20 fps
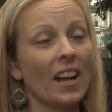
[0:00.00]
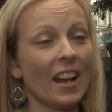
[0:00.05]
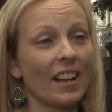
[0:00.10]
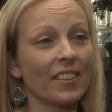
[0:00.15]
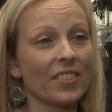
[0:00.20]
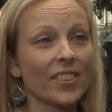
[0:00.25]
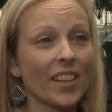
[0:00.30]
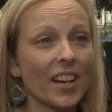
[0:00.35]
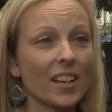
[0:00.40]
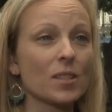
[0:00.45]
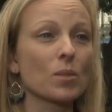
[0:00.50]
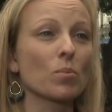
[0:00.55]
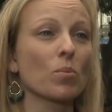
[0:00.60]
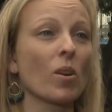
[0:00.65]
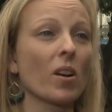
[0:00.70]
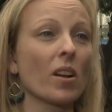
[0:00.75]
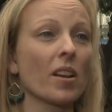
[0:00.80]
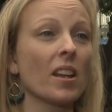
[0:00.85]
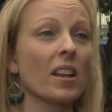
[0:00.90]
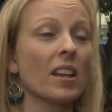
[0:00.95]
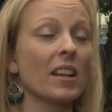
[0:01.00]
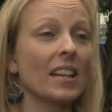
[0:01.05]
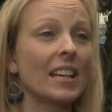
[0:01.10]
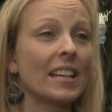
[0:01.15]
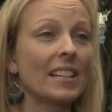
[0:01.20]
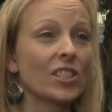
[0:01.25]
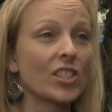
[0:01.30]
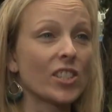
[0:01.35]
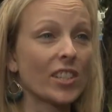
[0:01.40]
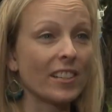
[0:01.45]
And that's why
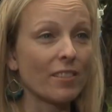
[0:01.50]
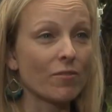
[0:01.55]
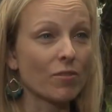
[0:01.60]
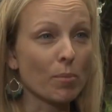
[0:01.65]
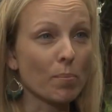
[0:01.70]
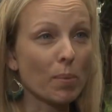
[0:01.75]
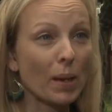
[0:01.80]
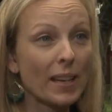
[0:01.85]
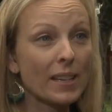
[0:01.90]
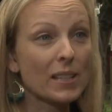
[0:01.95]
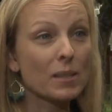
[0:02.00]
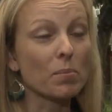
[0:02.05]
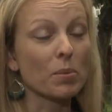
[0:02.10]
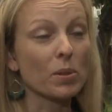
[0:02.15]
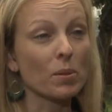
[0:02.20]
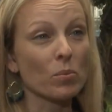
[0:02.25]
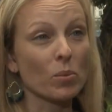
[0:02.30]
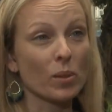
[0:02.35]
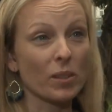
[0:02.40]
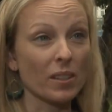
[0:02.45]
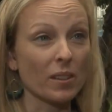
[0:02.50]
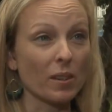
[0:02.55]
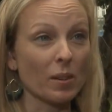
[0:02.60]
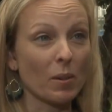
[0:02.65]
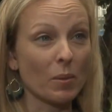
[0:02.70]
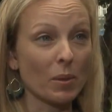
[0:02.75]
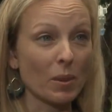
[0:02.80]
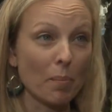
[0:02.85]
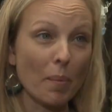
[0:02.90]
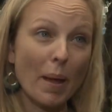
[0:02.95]
insulin replacement with
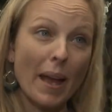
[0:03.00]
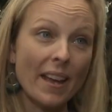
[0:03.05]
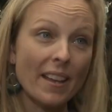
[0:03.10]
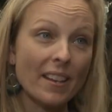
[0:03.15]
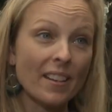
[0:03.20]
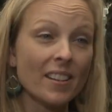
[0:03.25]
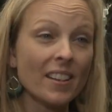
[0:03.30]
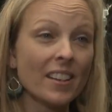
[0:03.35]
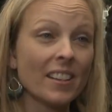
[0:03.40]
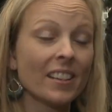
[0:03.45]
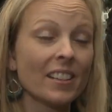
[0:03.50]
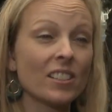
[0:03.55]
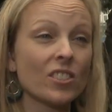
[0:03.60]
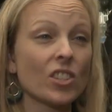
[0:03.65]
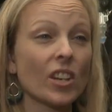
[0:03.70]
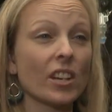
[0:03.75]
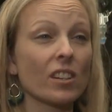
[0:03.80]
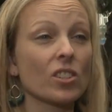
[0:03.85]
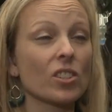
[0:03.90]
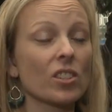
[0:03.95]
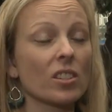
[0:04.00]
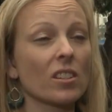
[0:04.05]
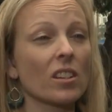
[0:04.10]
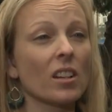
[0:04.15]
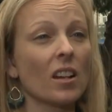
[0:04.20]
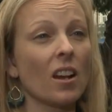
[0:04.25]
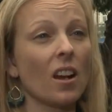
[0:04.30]
a pen injection